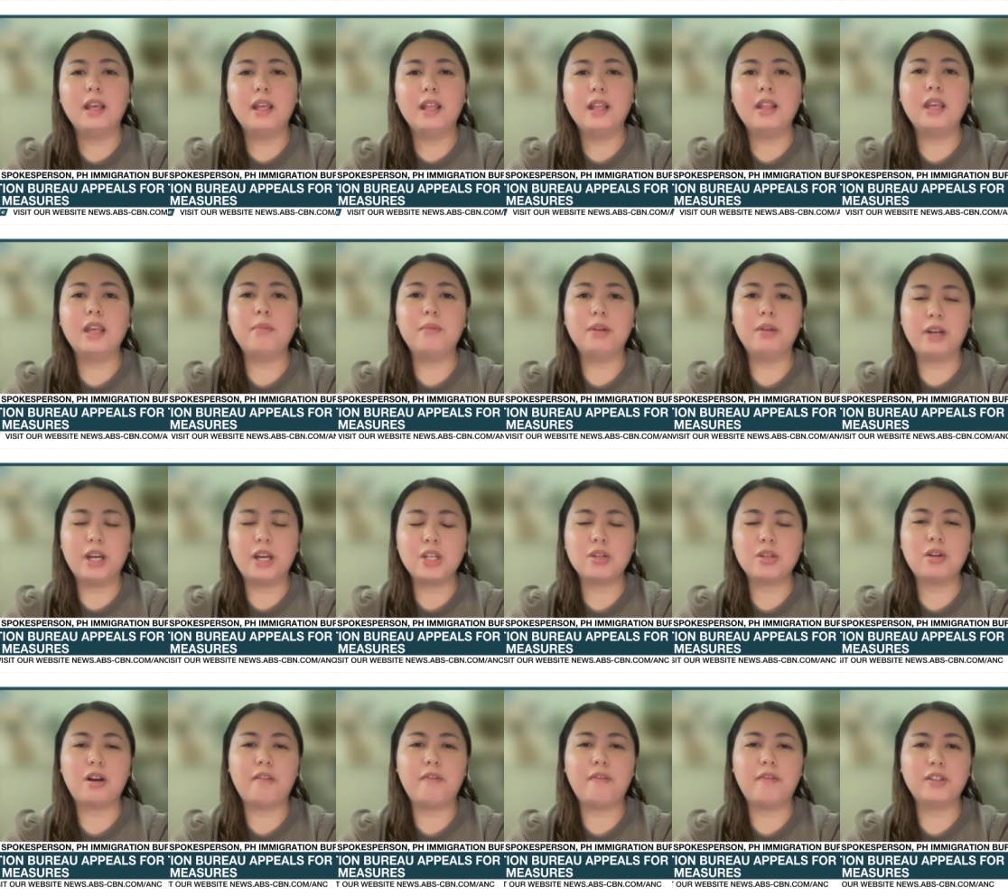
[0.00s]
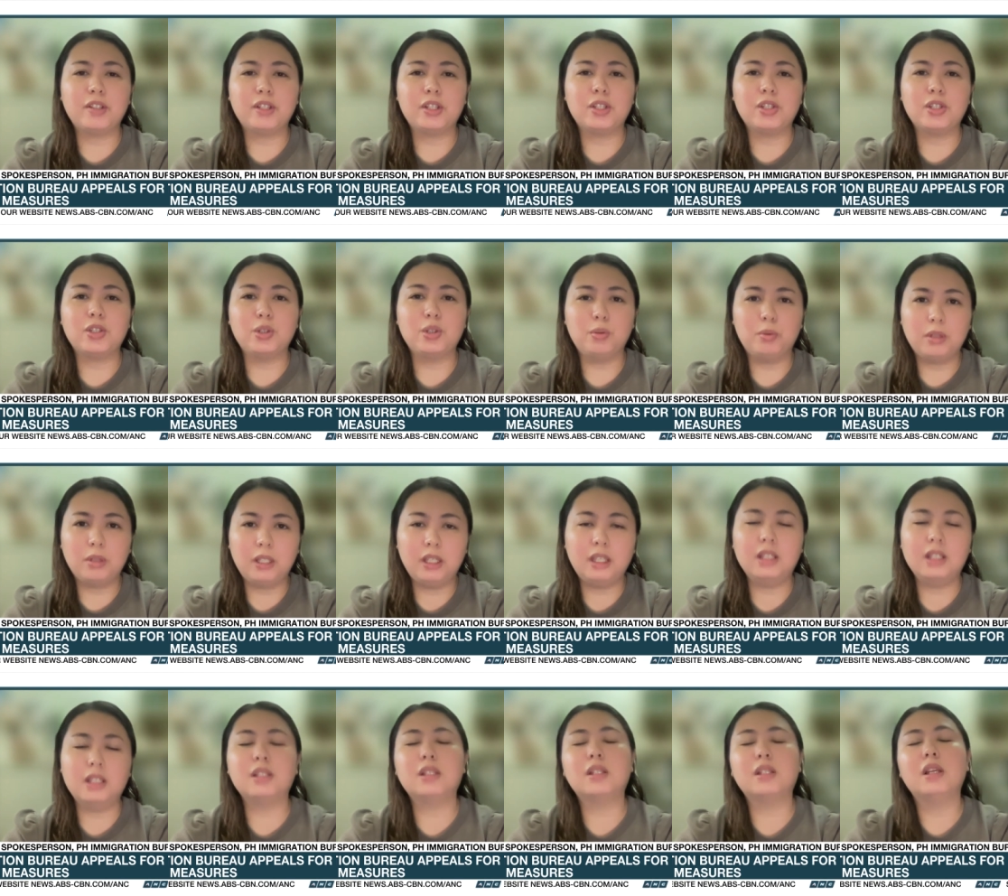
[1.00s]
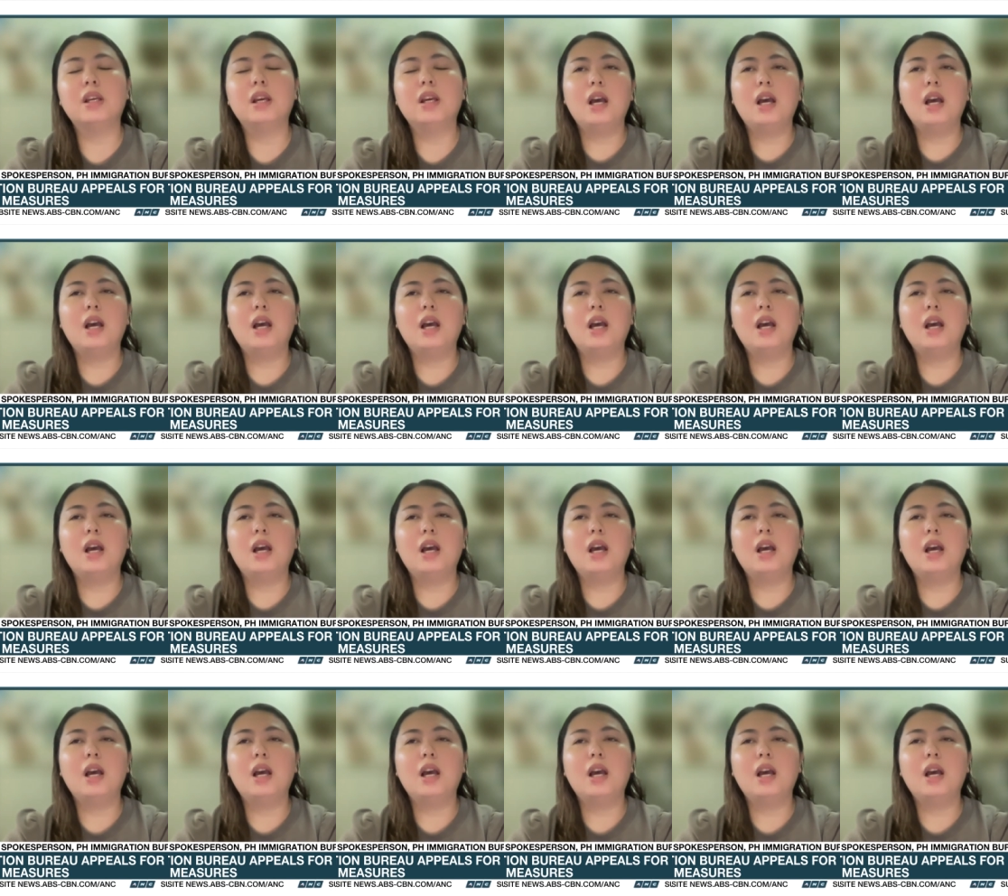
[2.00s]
the immigration officer's duties,